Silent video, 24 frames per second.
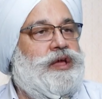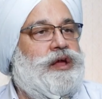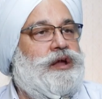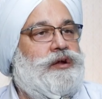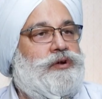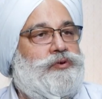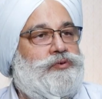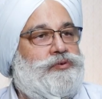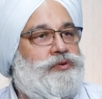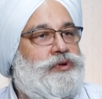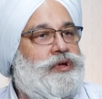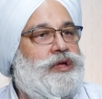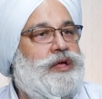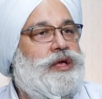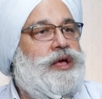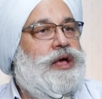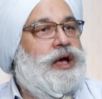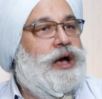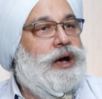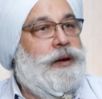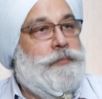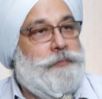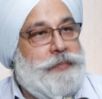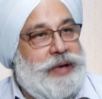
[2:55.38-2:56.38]
into
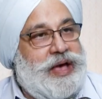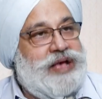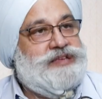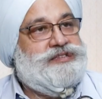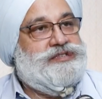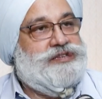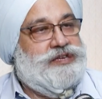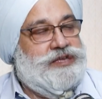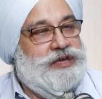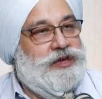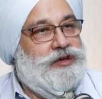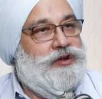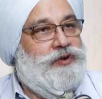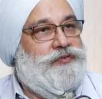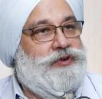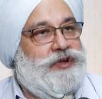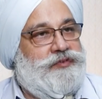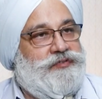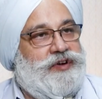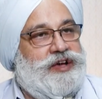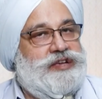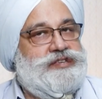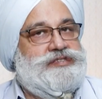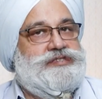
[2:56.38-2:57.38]
a mass tier of
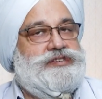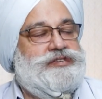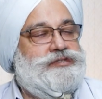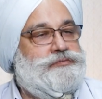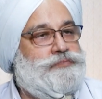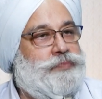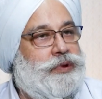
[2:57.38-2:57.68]
devices